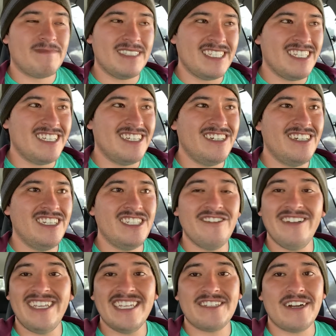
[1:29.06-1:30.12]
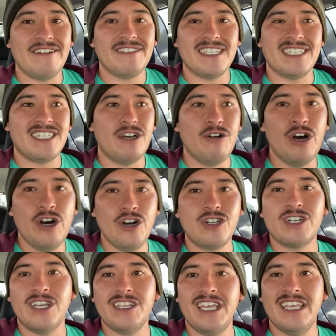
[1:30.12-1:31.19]
couldn't do it yesterday. I was just so
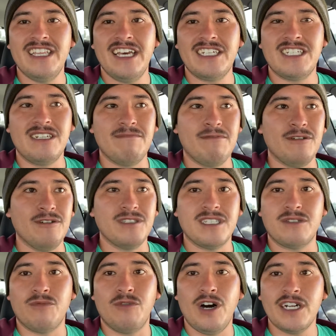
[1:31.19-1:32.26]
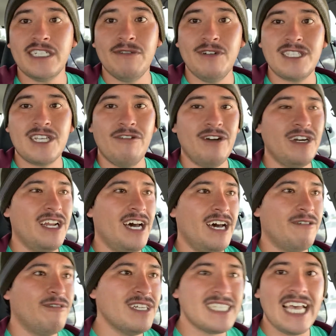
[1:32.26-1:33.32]
hooked on the election polls, just watching what's going
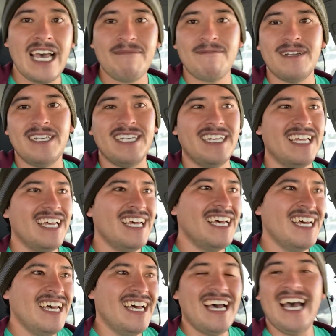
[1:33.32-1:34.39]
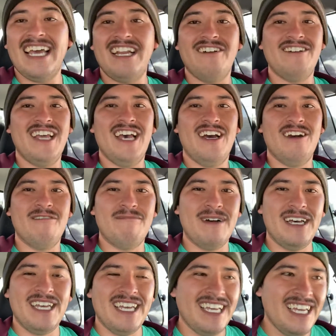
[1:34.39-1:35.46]
on, what's happening. I don't know,
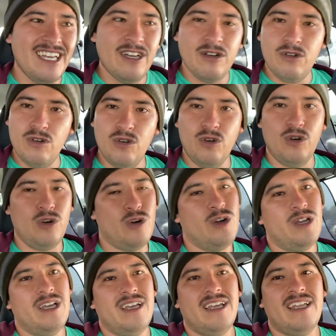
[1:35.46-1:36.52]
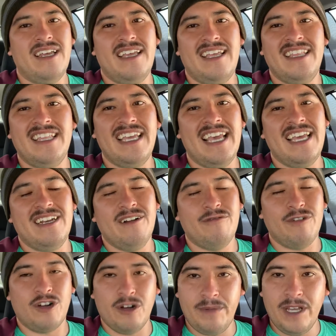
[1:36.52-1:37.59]
but whew, in the end,
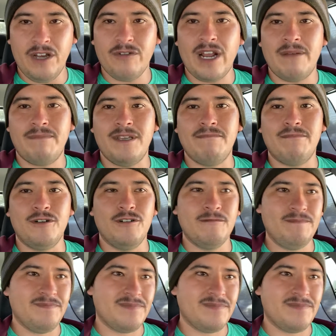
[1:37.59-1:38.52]
we're gonna be all right, people.